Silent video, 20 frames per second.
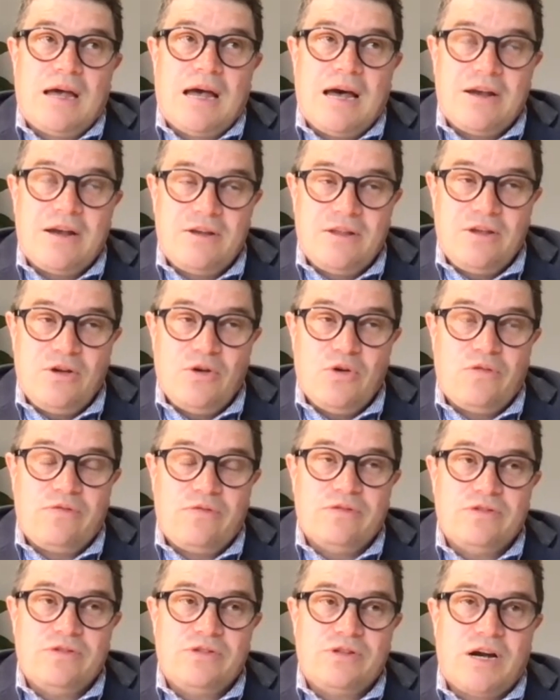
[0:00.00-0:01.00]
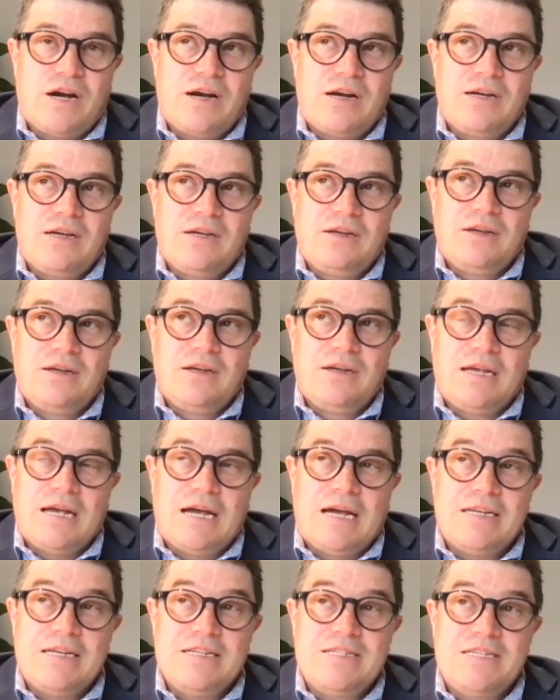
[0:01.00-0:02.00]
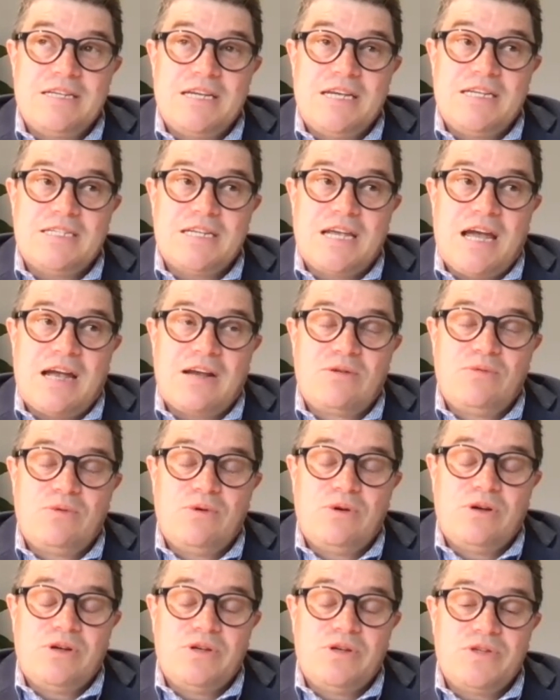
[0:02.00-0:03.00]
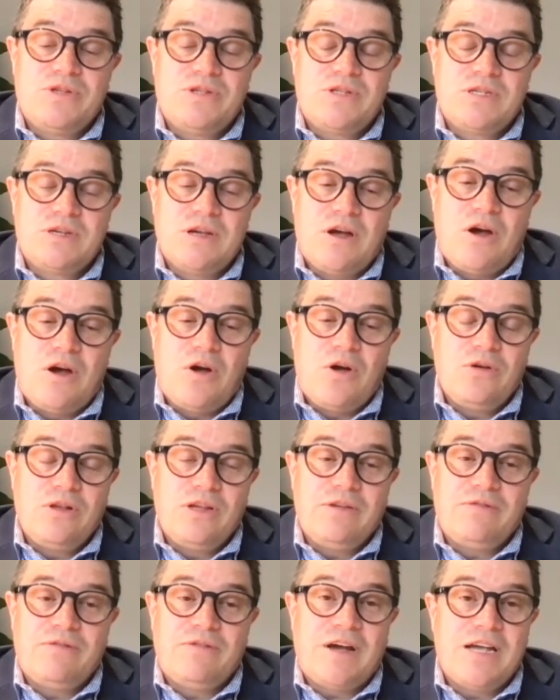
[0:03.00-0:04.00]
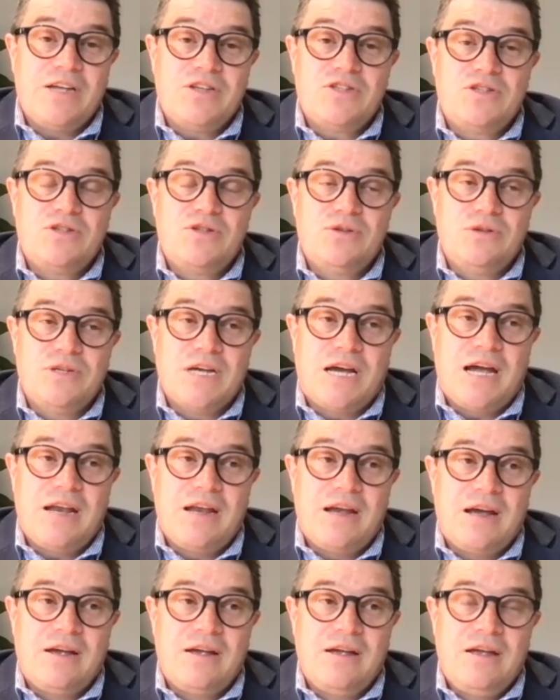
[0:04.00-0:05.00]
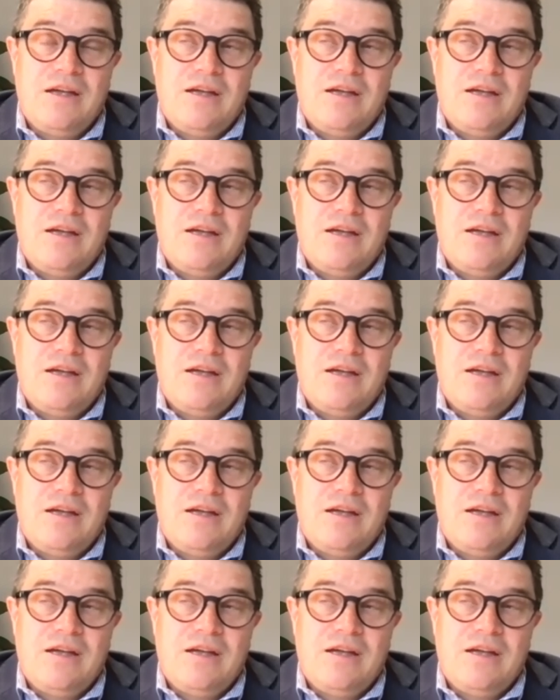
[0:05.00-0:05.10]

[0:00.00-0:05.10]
under the Orphan Drug Disease Act was only phase two data.